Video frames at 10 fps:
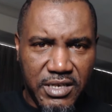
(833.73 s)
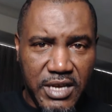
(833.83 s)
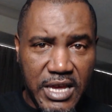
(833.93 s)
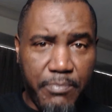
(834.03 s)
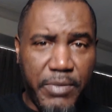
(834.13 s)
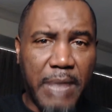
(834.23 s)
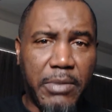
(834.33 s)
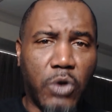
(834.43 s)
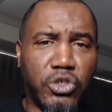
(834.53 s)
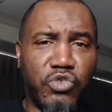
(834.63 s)
And
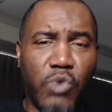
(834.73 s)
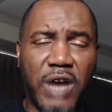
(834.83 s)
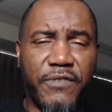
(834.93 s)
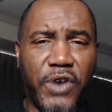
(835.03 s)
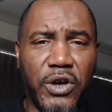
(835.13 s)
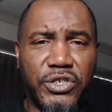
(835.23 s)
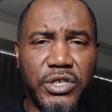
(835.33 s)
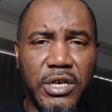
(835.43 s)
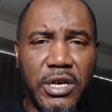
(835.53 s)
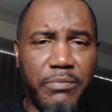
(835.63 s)
Pablo swung first
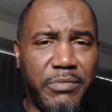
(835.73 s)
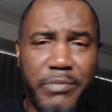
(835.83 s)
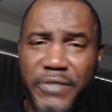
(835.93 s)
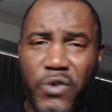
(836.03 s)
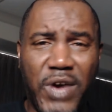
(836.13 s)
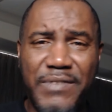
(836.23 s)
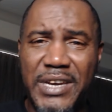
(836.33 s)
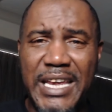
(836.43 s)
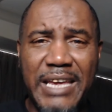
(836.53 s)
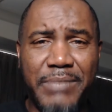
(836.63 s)
before Heavy
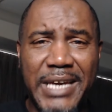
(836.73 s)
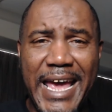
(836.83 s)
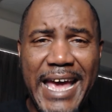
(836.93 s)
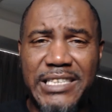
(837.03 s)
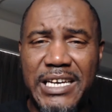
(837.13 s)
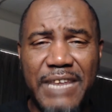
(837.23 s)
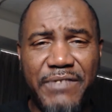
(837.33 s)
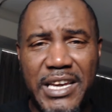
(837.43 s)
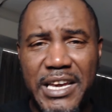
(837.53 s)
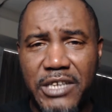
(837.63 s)
D. Big Ass could even
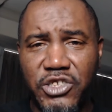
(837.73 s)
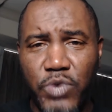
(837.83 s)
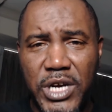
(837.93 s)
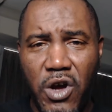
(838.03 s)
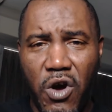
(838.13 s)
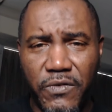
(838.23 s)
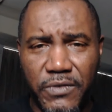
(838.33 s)
get a swing off.